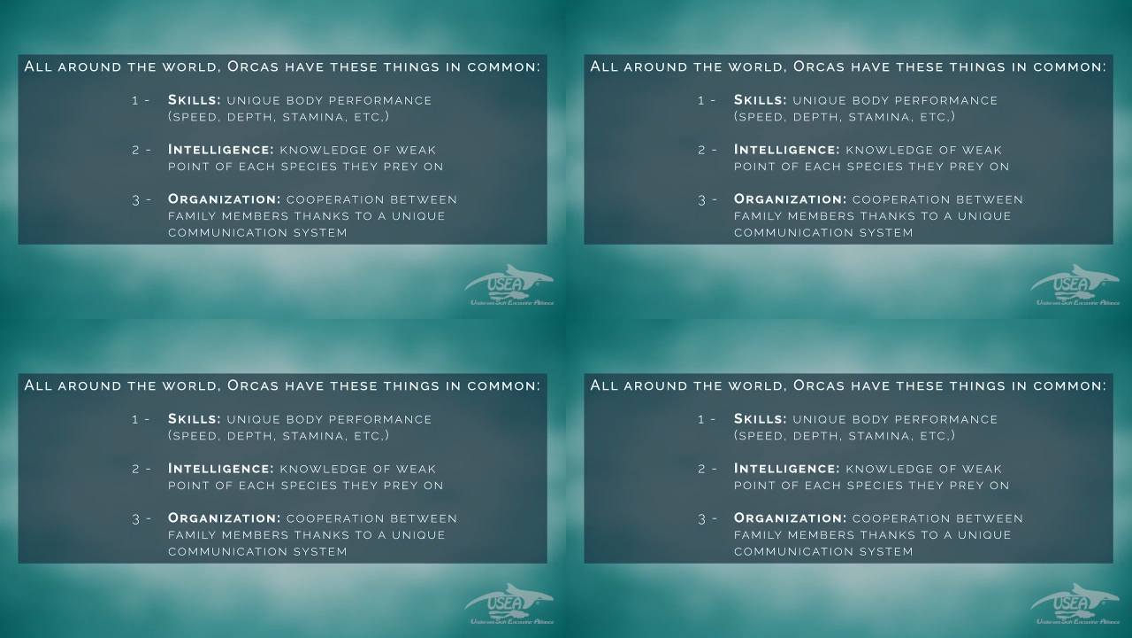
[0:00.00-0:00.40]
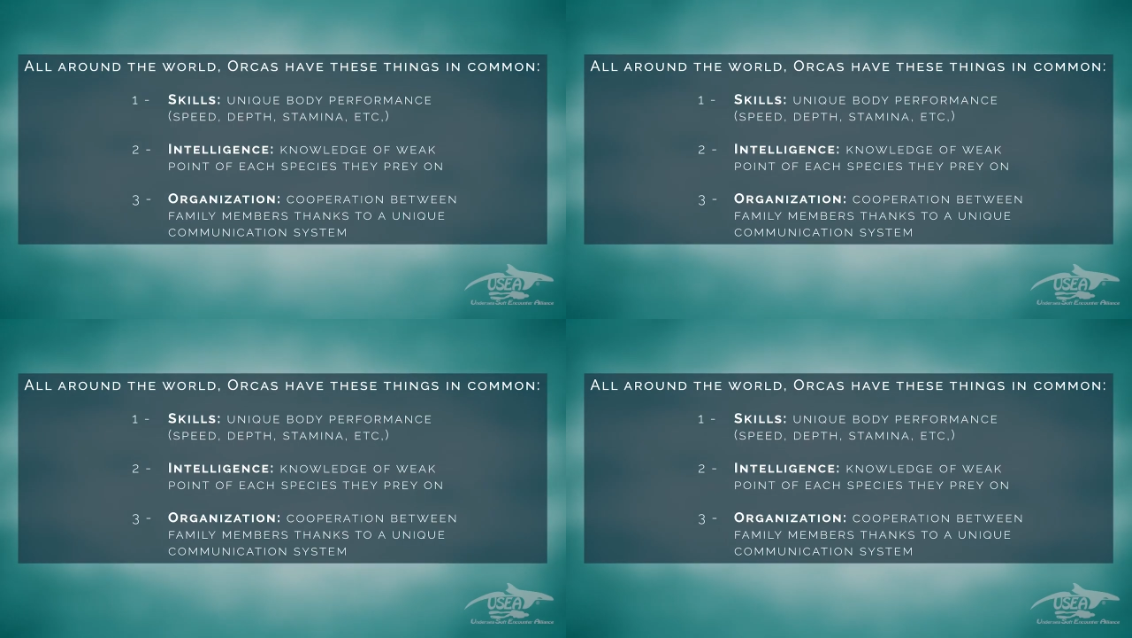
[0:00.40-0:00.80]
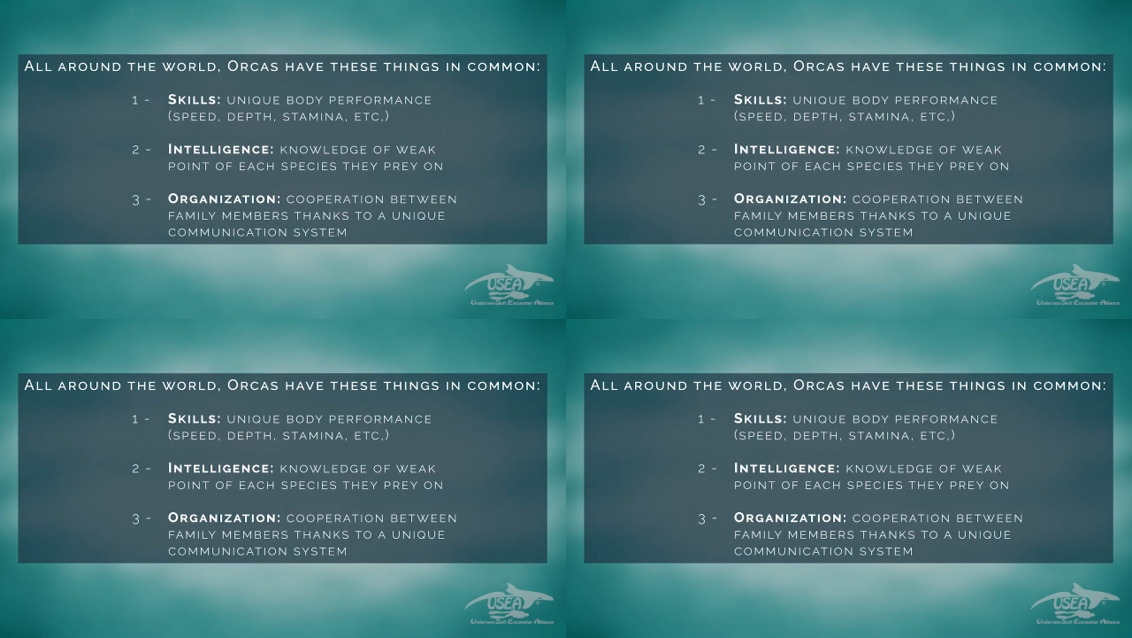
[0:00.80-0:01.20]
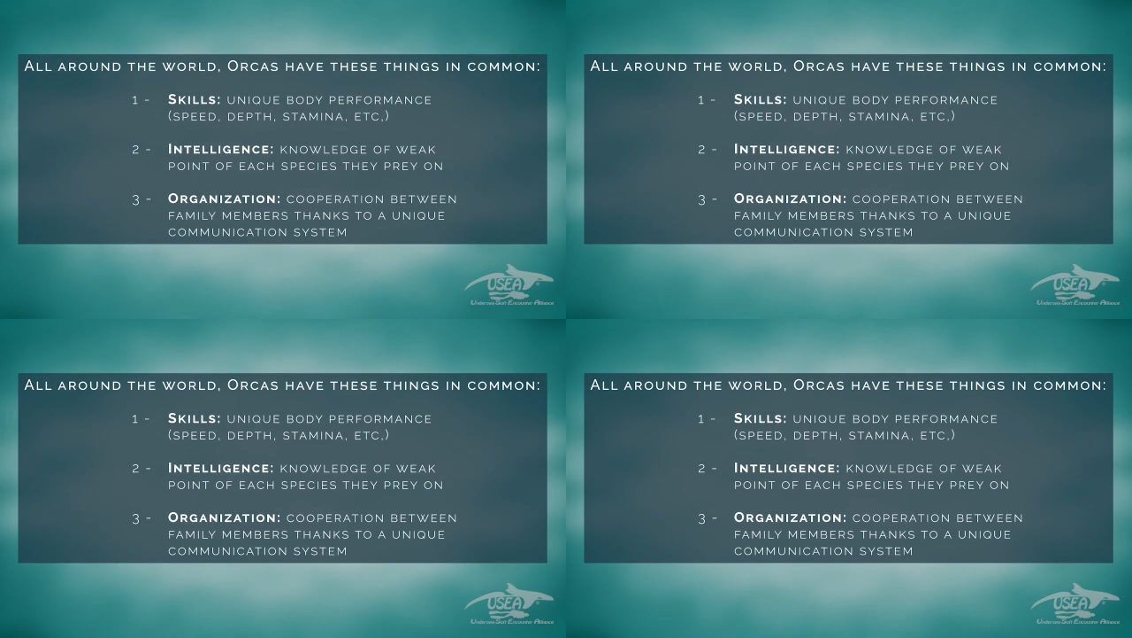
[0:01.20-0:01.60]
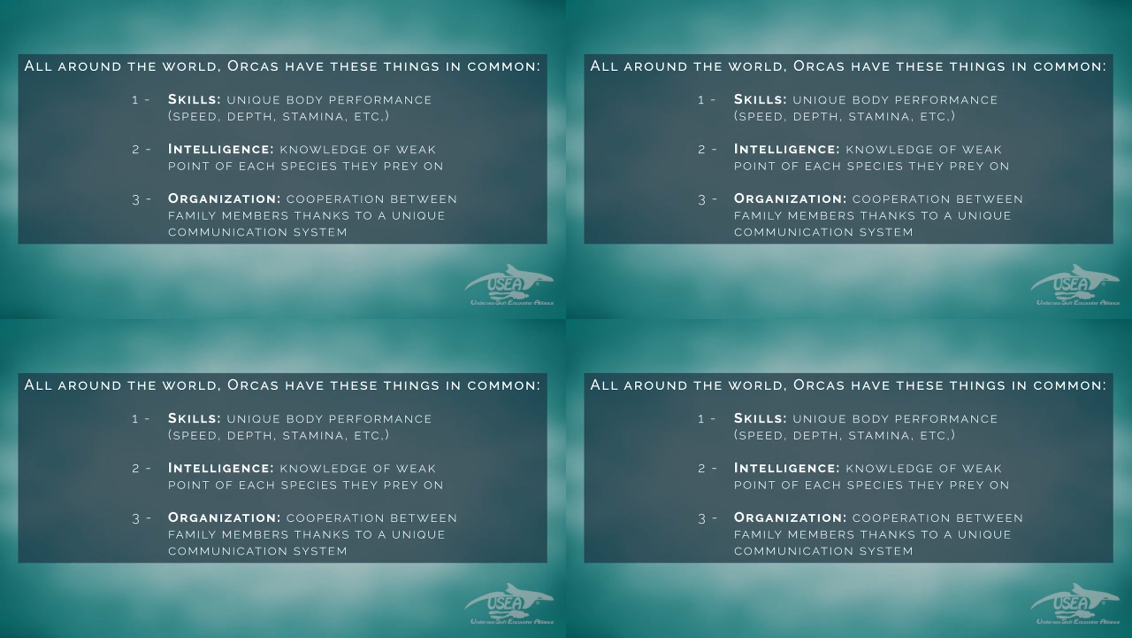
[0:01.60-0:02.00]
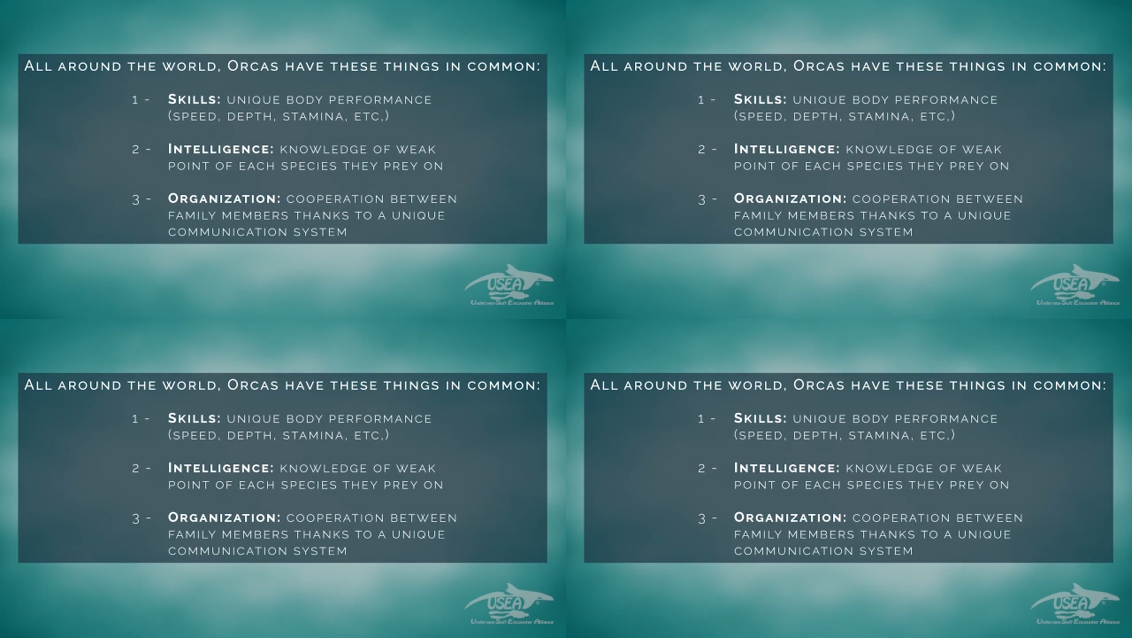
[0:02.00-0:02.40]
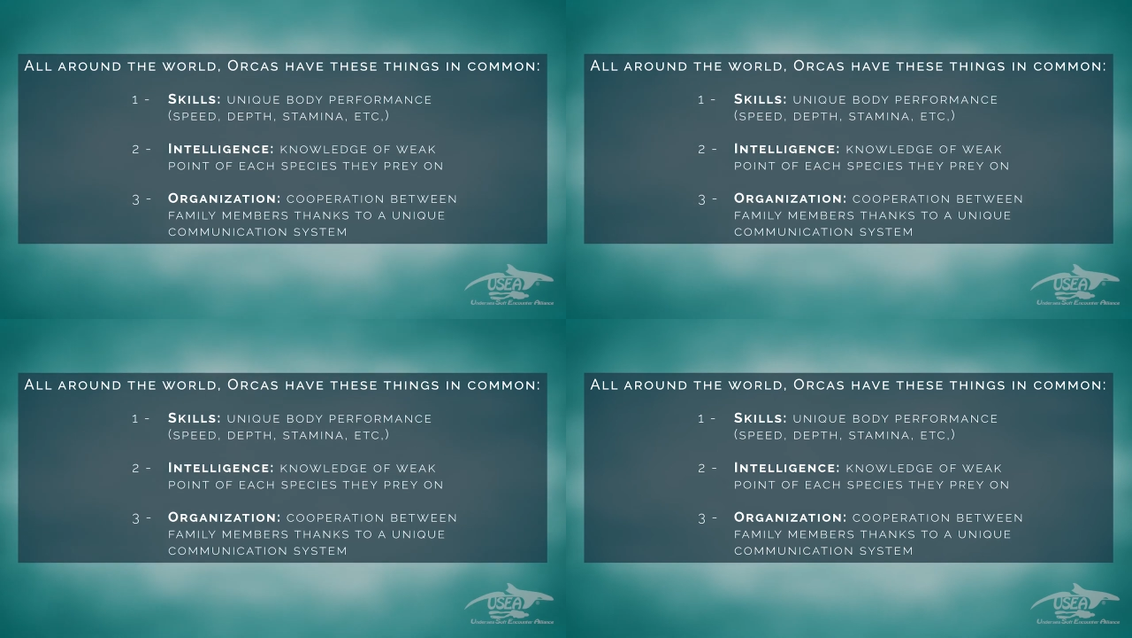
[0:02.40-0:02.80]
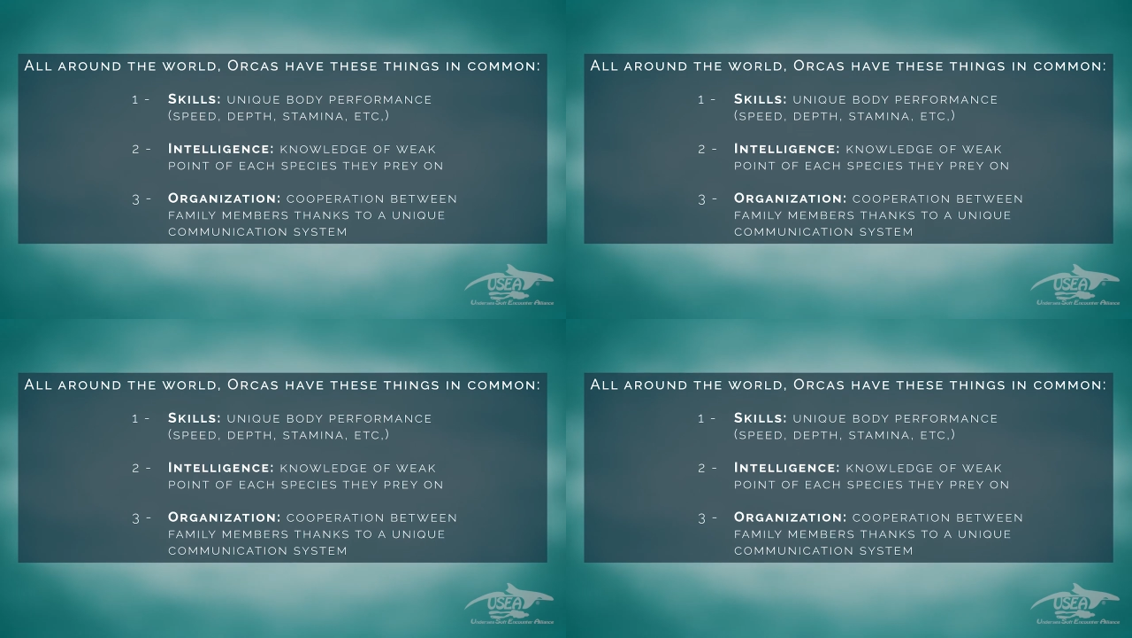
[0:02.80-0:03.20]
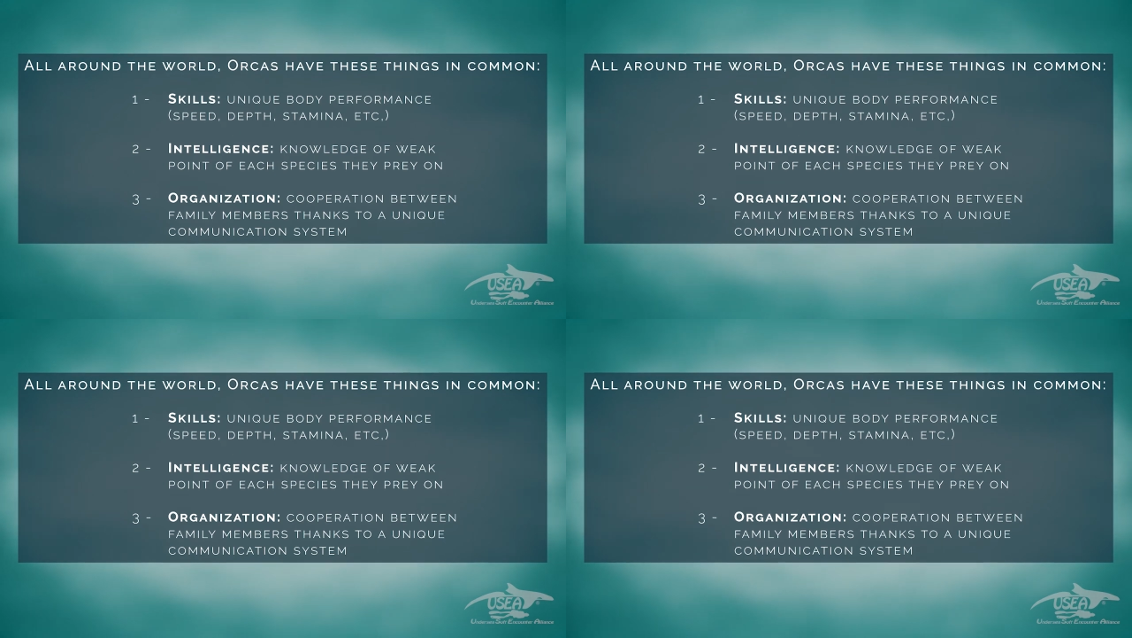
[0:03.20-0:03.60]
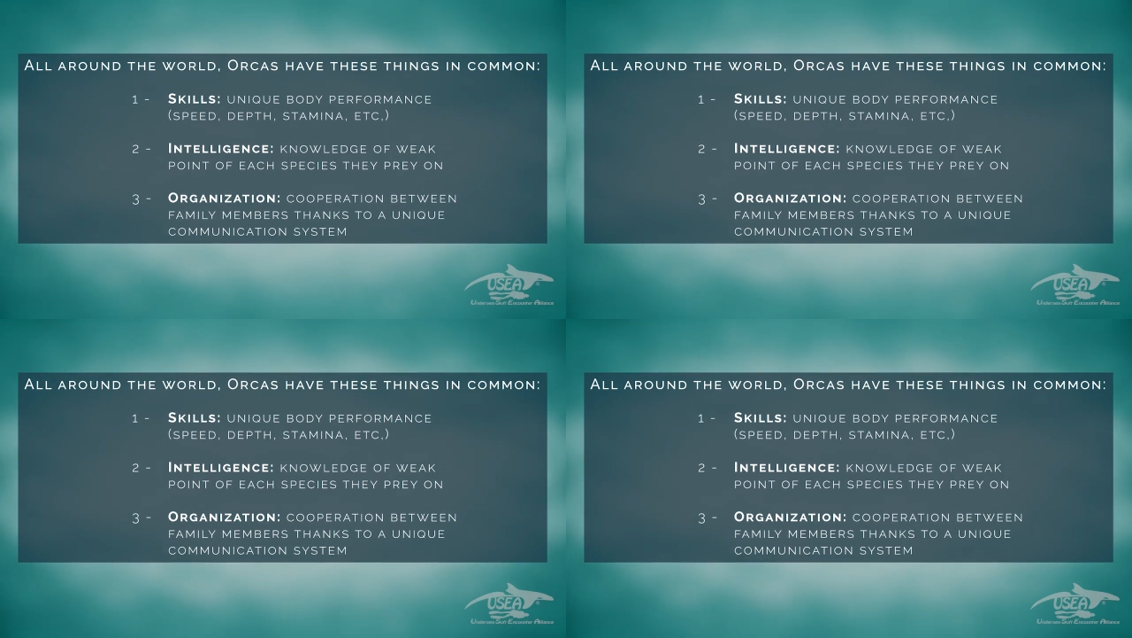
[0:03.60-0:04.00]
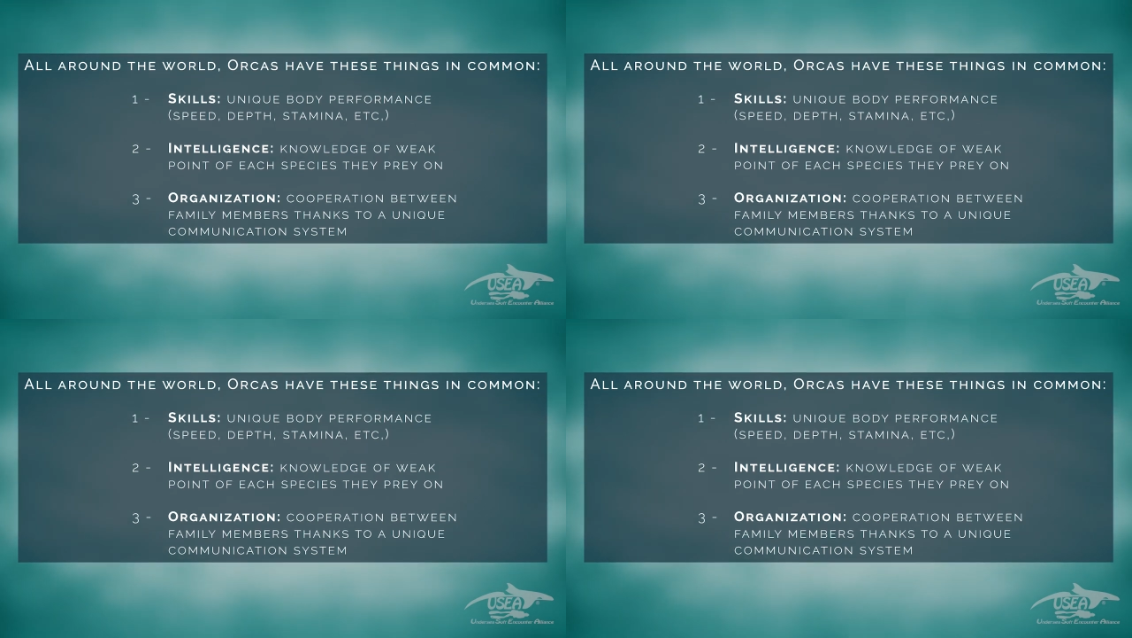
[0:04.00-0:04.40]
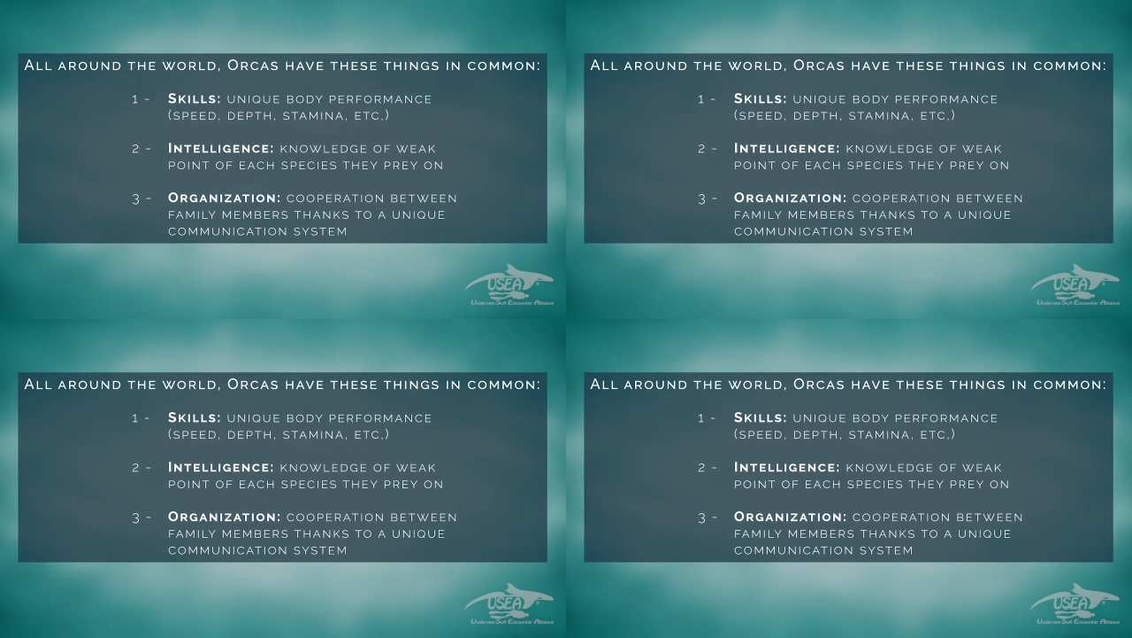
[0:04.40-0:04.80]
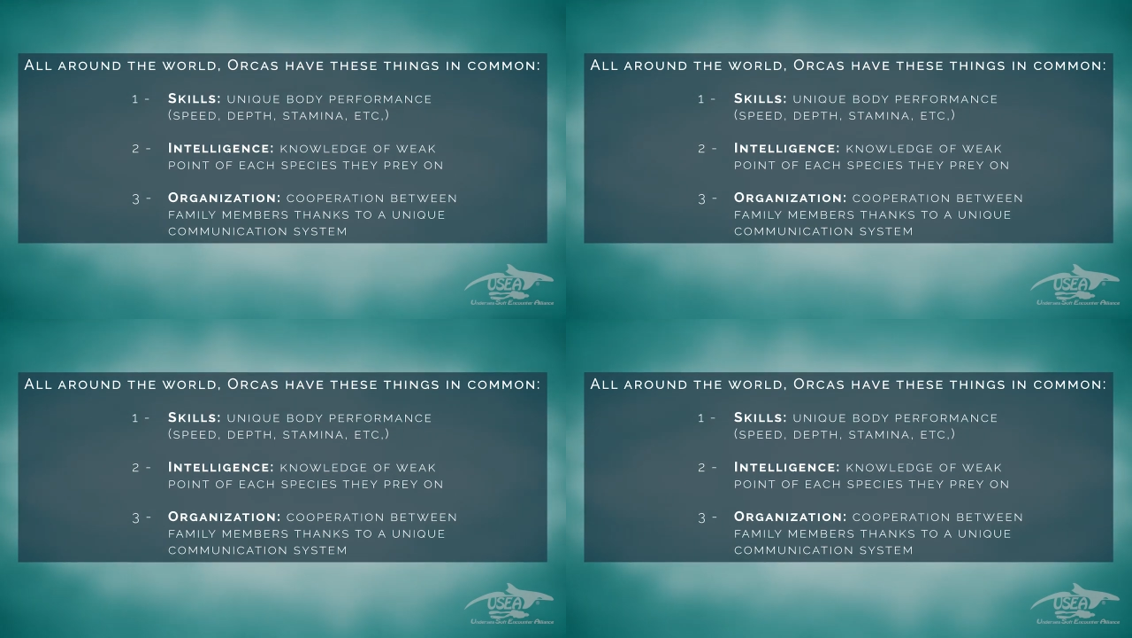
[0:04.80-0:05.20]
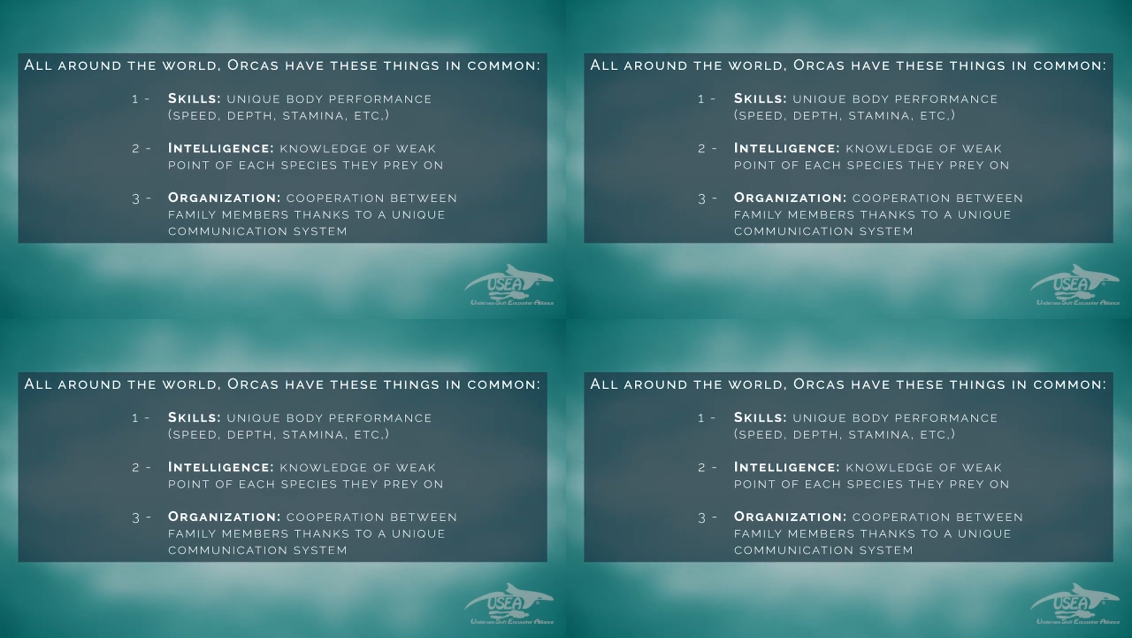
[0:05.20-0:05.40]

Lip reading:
[unreadable: no face in view]